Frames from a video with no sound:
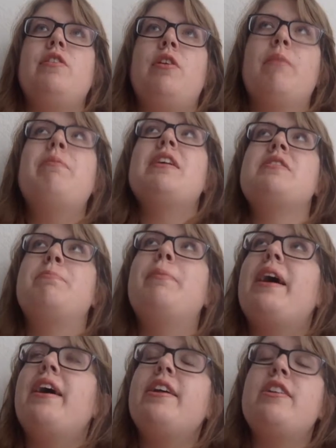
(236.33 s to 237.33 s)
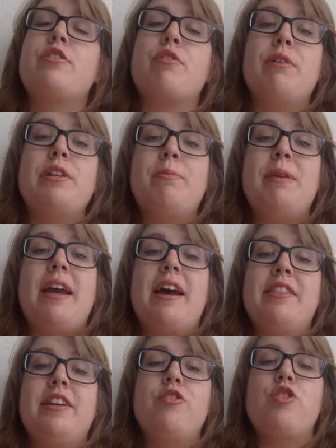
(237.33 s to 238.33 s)
your best bet is going to be
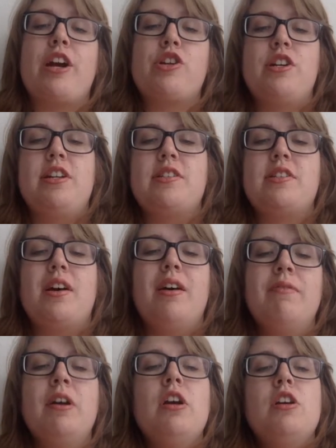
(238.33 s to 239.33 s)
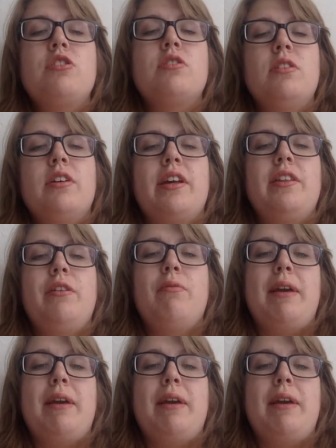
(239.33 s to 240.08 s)
at the attraction itself to look at your